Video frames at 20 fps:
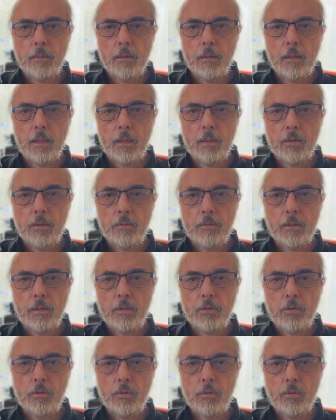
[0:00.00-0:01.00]
Each of
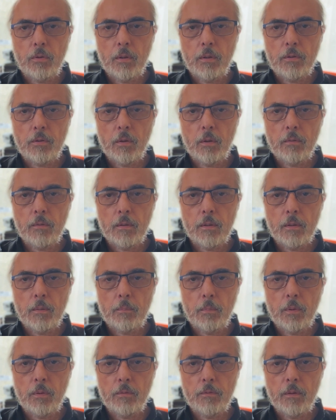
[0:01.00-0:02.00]
these sutras offered a
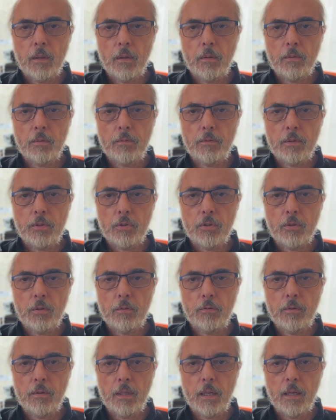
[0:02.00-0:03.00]
profound vision
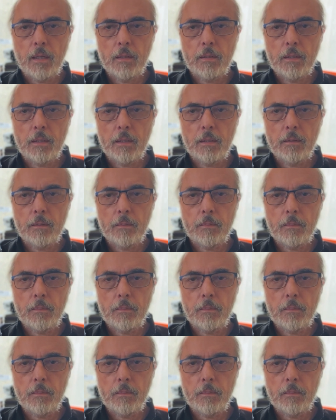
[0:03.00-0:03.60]
of reality,